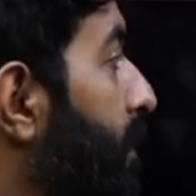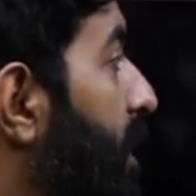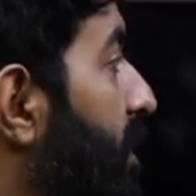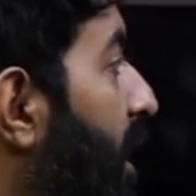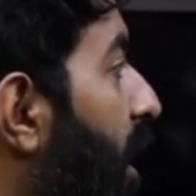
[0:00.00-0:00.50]

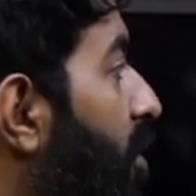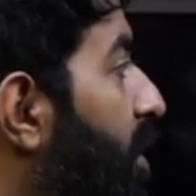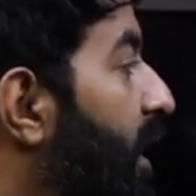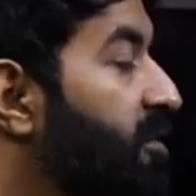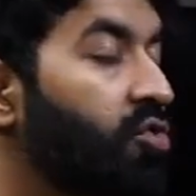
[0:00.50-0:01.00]
Now
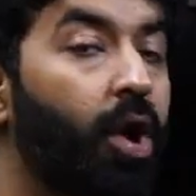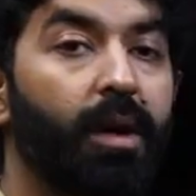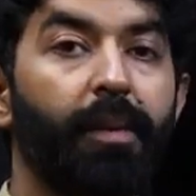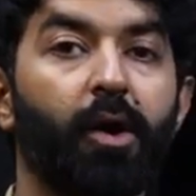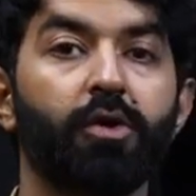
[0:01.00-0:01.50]
let's talk
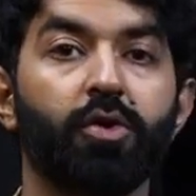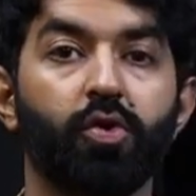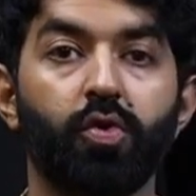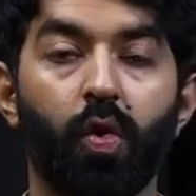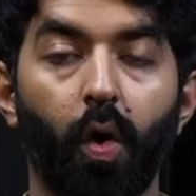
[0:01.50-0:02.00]
about
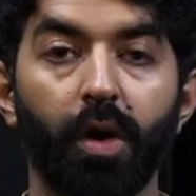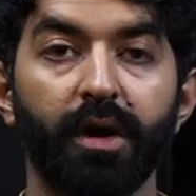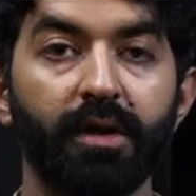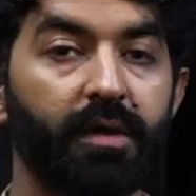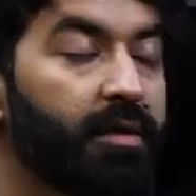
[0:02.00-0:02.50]
colon.